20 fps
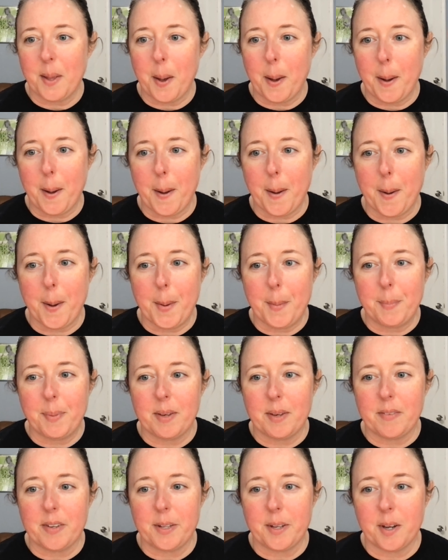
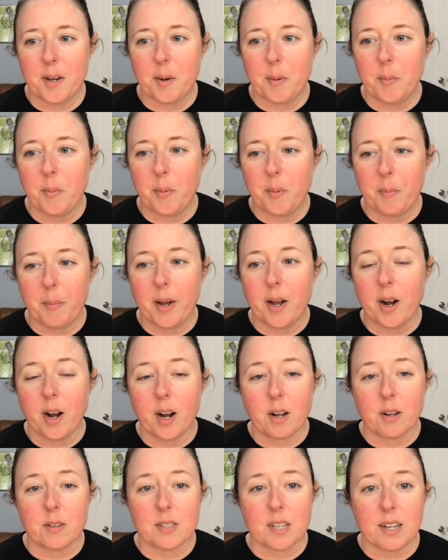BB Dub, my heart
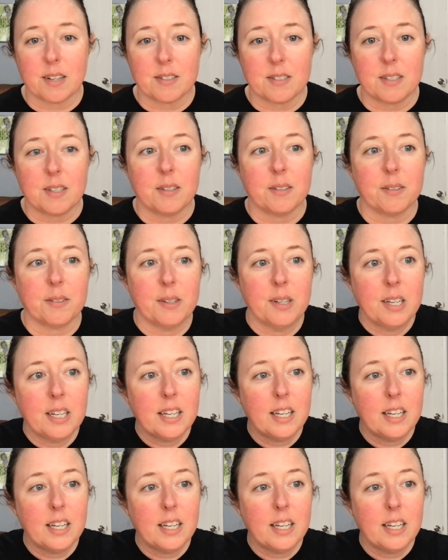goes out to you.